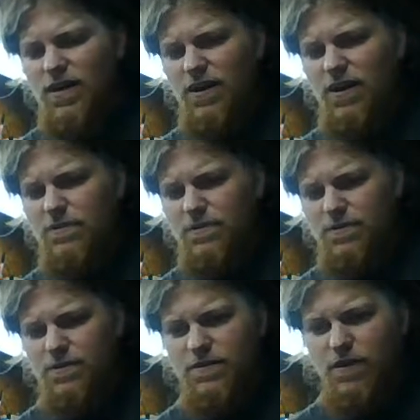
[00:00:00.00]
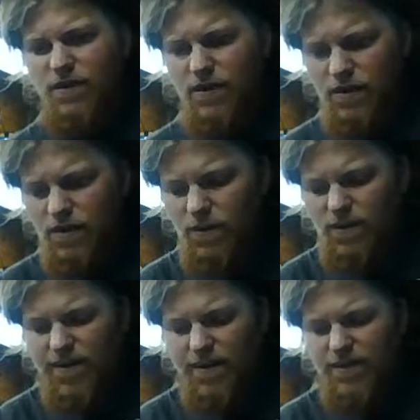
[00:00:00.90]

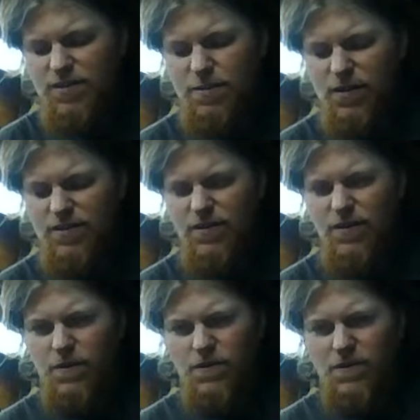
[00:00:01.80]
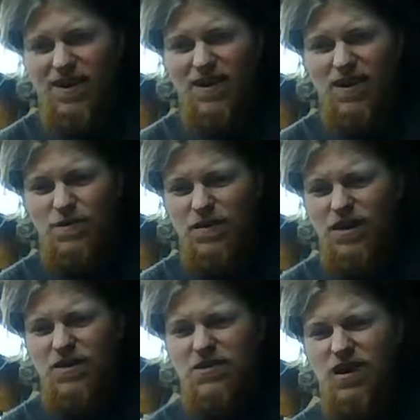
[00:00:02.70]
telling us the process of going through and getting a
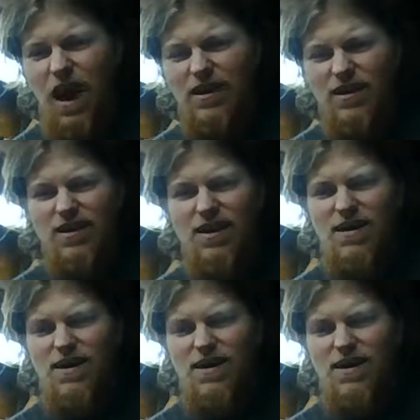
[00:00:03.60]
fucking shotgun.